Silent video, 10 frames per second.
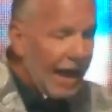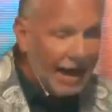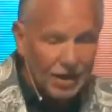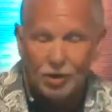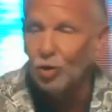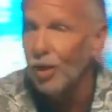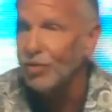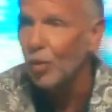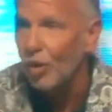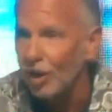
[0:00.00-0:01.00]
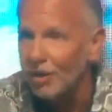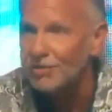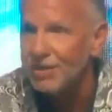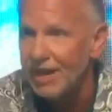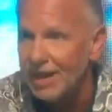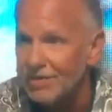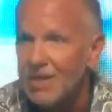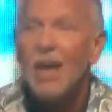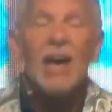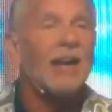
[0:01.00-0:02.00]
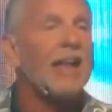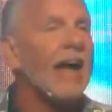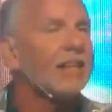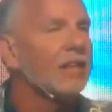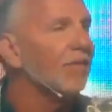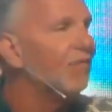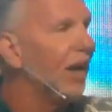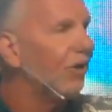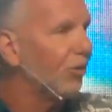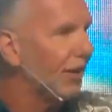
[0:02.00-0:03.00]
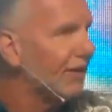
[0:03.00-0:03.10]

I look to what the Word says, and that's in victory.